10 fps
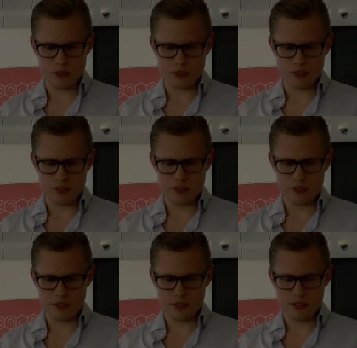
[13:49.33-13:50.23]

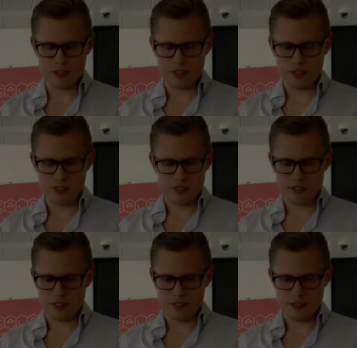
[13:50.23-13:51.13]

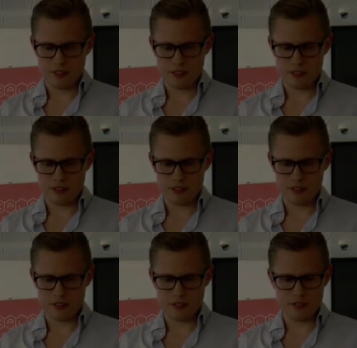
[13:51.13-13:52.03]

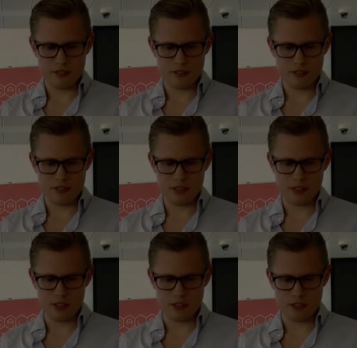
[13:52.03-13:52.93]

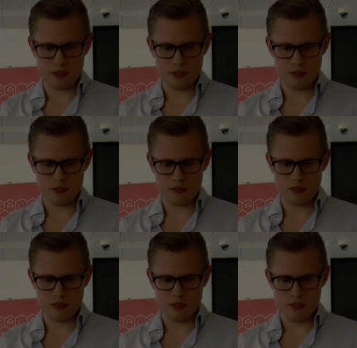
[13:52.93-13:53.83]

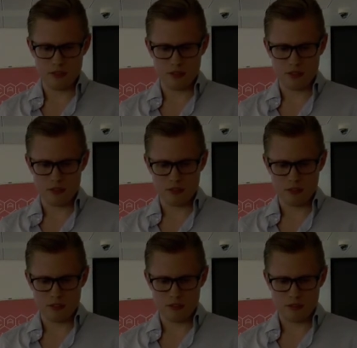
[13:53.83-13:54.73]

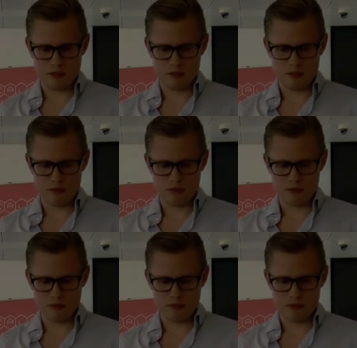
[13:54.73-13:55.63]

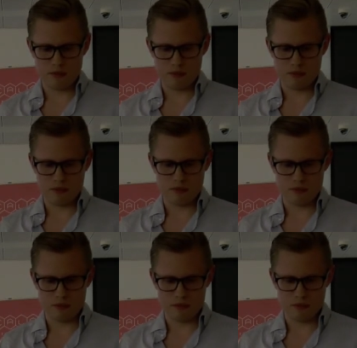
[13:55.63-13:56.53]

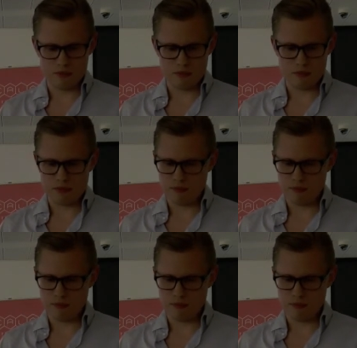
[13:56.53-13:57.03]
No one is speaking in this clip.